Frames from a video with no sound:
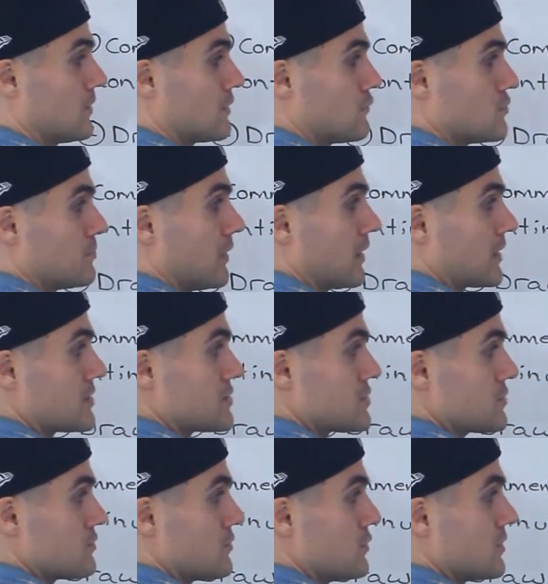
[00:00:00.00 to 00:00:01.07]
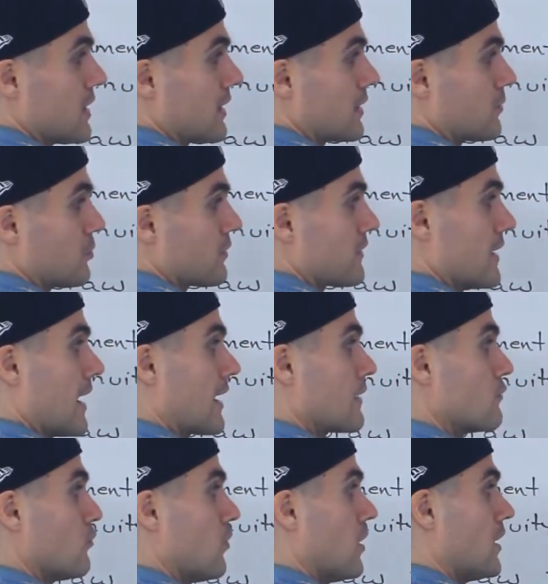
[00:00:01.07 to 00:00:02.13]
And if you plug in 2, you'd end up with
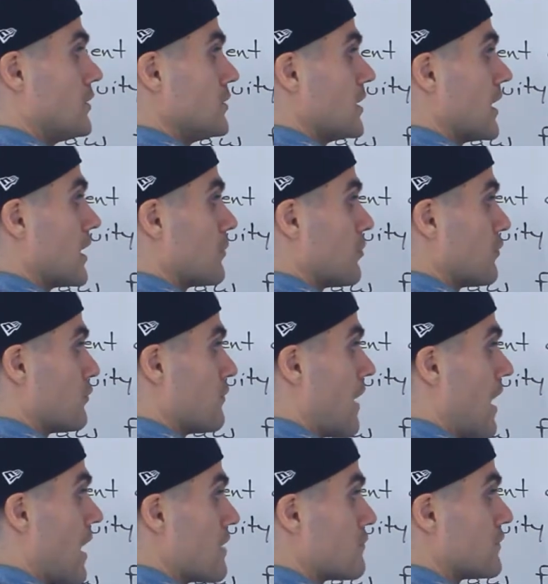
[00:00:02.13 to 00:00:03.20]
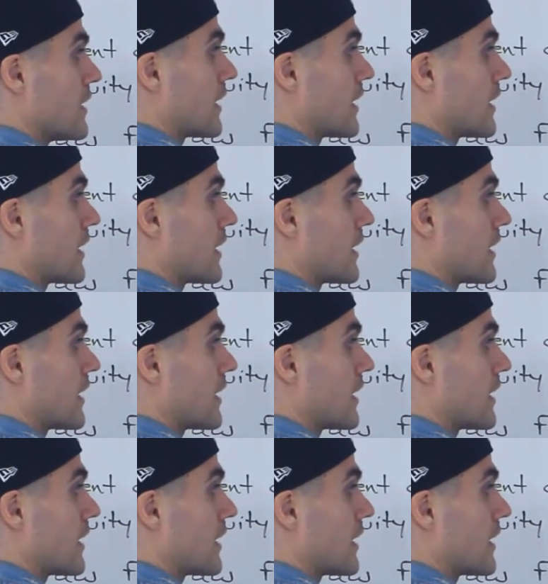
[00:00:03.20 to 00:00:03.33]
negative 1, you'd end up with 5.